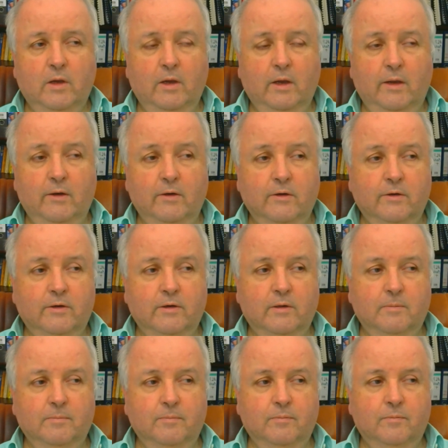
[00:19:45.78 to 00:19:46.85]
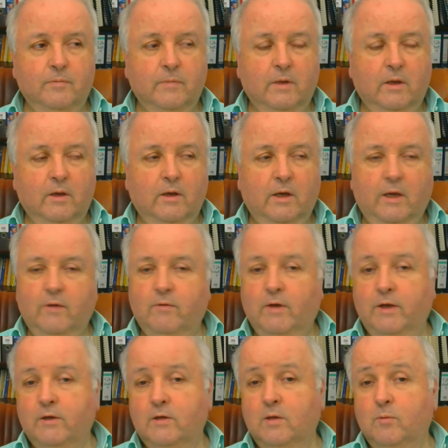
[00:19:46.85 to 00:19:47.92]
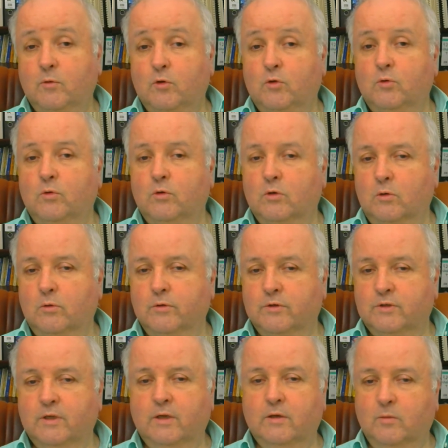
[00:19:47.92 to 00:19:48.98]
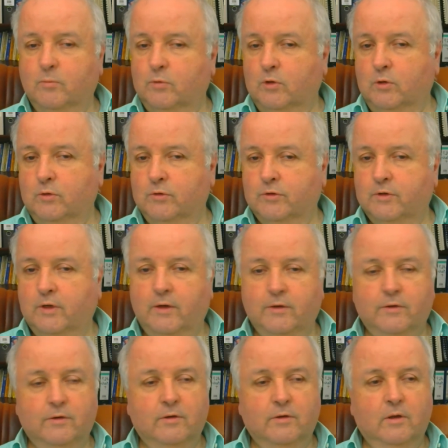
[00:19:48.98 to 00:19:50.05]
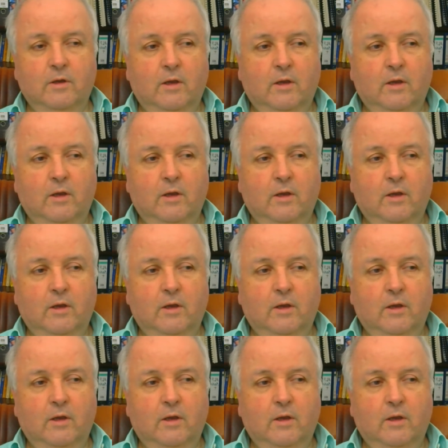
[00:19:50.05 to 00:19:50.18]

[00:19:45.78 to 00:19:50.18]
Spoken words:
And I invited him to do a goal setting process,